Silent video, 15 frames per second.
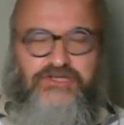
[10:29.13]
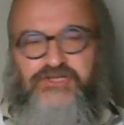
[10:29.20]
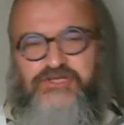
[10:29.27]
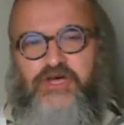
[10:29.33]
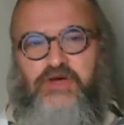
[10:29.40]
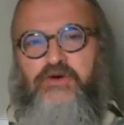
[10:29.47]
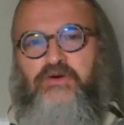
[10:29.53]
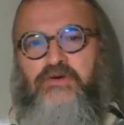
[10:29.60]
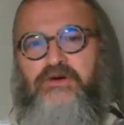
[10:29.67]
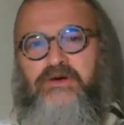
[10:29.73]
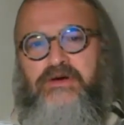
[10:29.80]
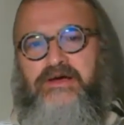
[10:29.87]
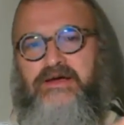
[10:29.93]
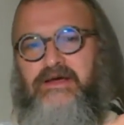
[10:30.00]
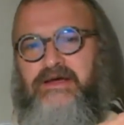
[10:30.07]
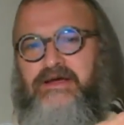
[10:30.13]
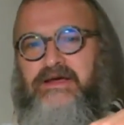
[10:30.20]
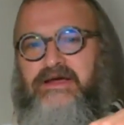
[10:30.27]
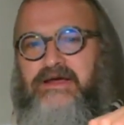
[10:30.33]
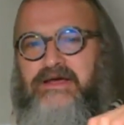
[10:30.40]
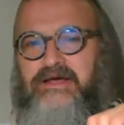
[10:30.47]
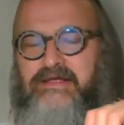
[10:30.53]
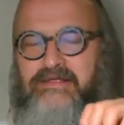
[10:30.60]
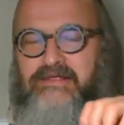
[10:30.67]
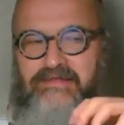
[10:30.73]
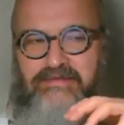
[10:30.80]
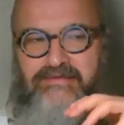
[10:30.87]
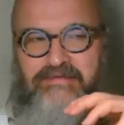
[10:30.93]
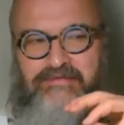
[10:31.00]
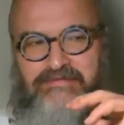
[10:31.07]
So
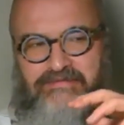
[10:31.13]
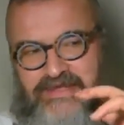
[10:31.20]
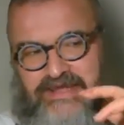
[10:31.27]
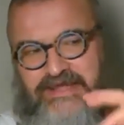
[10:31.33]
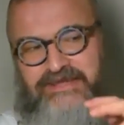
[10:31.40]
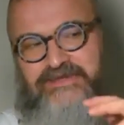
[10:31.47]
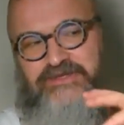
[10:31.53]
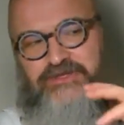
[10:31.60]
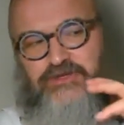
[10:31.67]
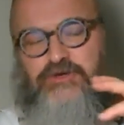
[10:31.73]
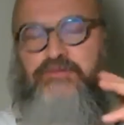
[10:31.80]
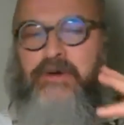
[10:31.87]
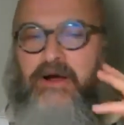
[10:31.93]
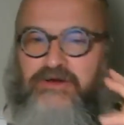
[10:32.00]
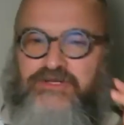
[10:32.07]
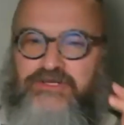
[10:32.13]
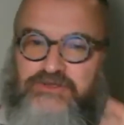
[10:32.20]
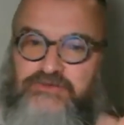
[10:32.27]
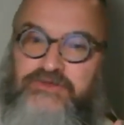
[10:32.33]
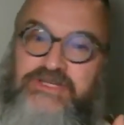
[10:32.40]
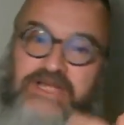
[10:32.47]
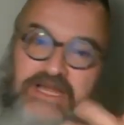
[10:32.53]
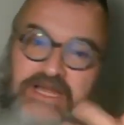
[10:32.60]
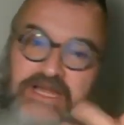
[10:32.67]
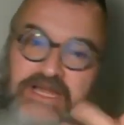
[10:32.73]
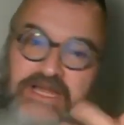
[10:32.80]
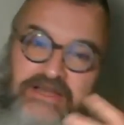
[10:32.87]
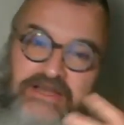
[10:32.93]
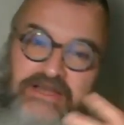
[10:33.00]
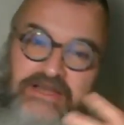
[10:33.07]
these two parshas, which kind of
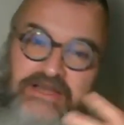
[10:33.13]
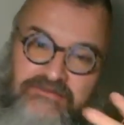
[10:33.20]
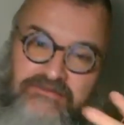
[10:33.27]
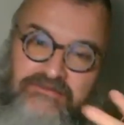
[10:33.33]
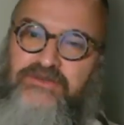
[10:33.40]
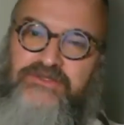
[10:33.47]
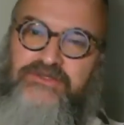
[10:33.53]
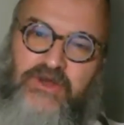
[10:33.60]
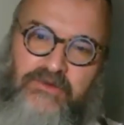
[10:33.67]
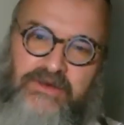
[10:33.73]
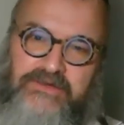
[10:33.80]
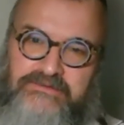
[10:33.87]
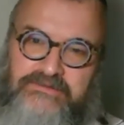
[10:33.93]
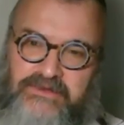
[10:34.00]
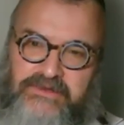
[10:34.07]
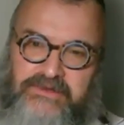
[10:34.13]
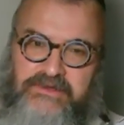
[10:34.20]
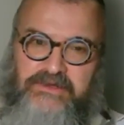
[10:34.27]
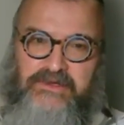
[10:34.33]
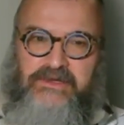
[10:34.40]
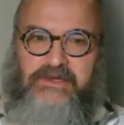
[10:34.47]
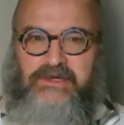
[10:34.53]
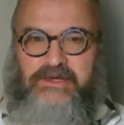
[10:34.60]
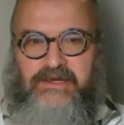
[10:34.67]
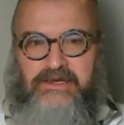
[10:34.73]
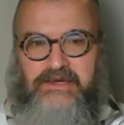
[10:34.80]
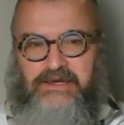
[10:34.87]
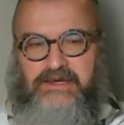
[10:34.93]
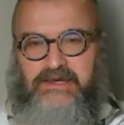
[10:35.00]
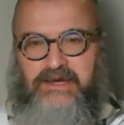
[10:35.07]
follow each other in Torah,
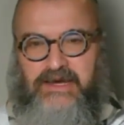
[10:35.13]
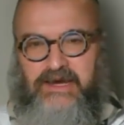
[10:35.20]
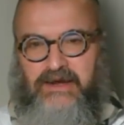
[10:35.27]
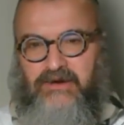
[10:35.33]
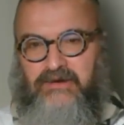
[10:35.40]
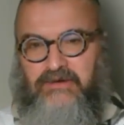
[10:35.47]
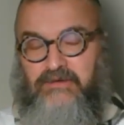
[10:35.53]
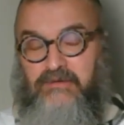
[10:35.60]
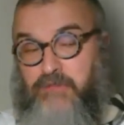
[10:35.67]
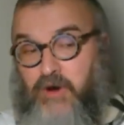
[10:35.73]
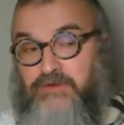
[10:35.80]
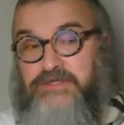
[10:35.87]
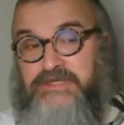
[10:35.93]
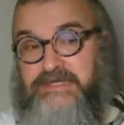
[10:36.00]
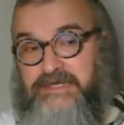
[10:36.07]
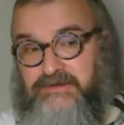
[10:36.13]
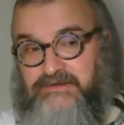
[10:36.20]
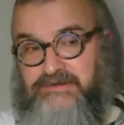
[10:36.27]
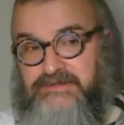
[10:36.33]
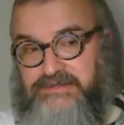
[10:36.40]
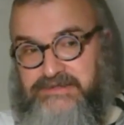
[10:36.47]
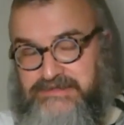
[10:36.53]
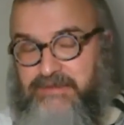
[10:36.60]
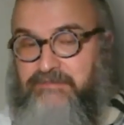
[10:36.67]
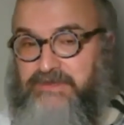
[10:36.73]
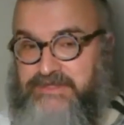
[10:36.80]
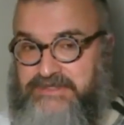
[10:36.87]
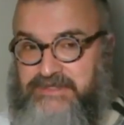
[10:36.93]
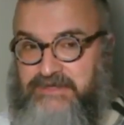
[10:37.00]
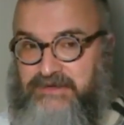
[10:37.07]
are most years, except
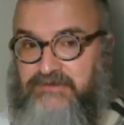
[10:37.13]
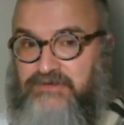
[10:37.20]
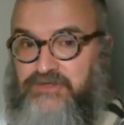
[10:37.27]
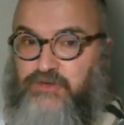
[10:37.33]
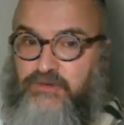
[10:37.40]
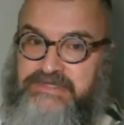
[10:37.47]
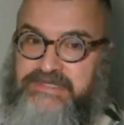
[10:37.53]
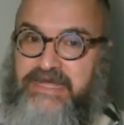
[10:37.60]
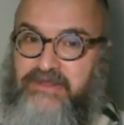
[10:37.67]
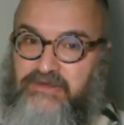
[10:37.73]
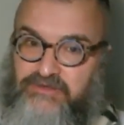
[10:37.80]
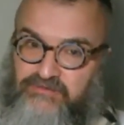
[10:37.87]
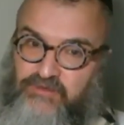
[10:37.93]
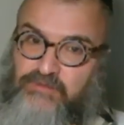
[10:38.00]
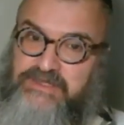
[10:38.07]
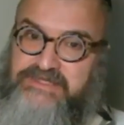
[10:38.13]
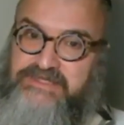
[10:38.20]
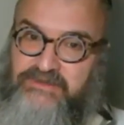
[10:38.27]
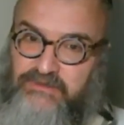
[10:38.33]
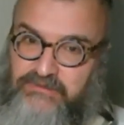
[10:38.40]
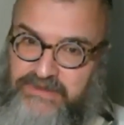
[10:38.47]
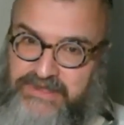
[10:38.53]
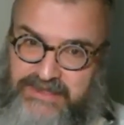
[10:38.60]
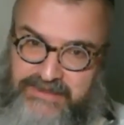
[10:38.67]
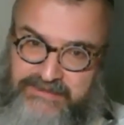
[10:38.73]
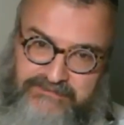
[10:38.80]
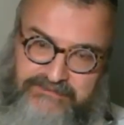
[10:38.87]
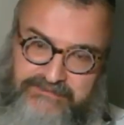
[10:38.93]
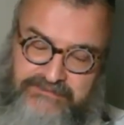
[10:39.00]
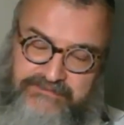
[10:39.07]
this year, joined together to form a single reading.